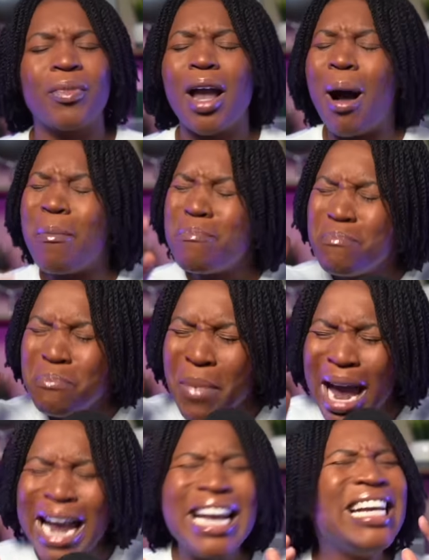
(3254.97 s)

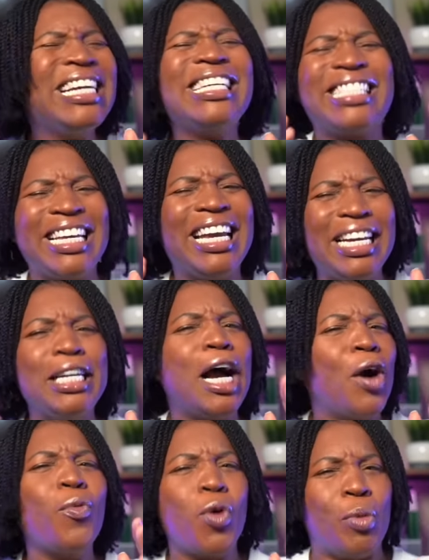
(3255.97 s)
Amazing
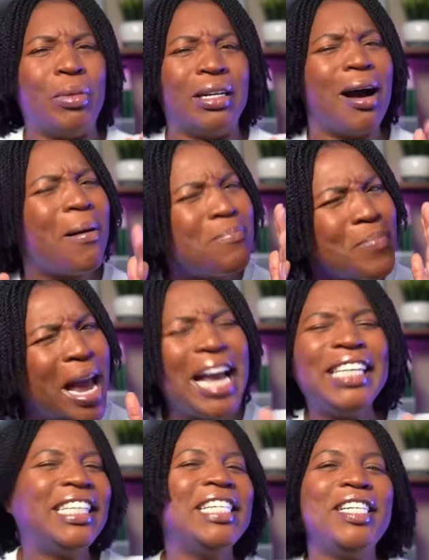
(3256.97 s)
young woman,
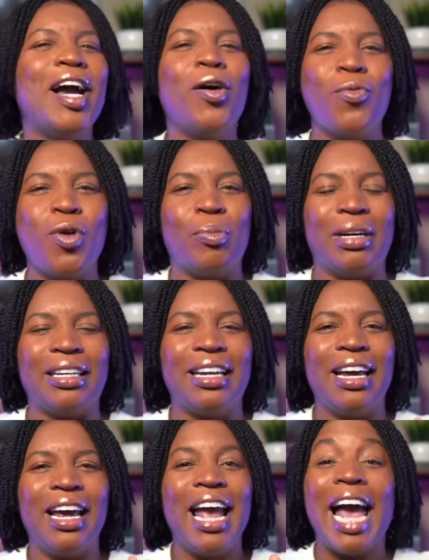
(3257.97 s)
amazing young woman.
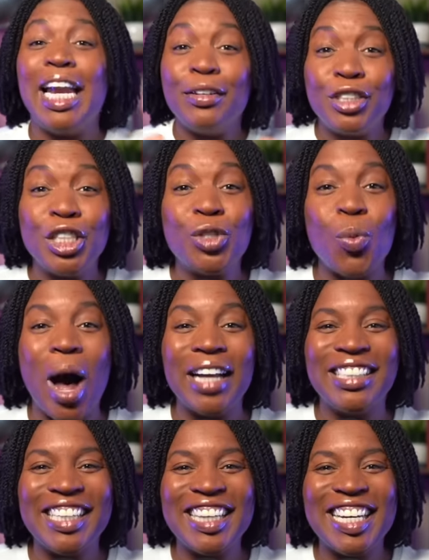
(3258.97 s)
And if she's
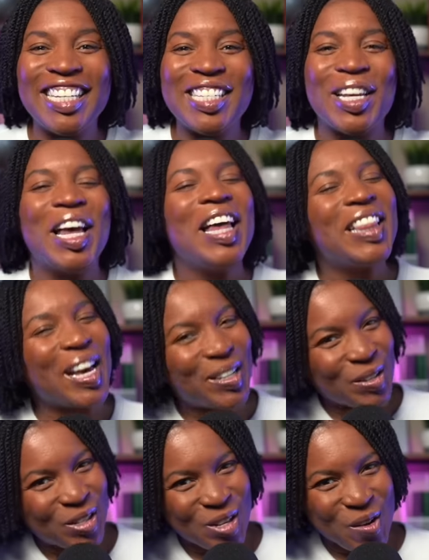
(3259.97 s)
watching this, thank
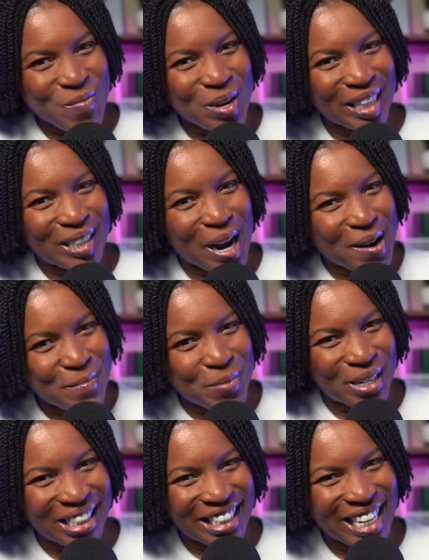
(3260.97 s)
you so much. I
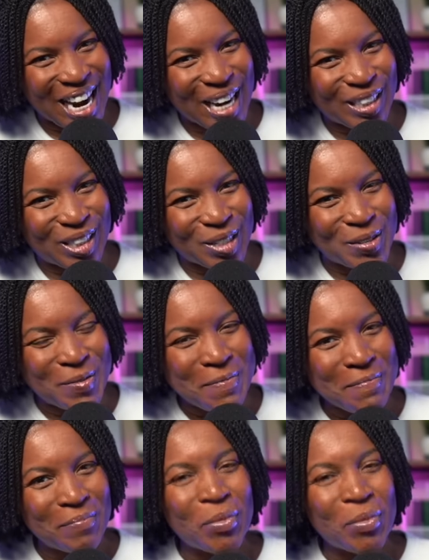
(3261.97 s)
appreciate you.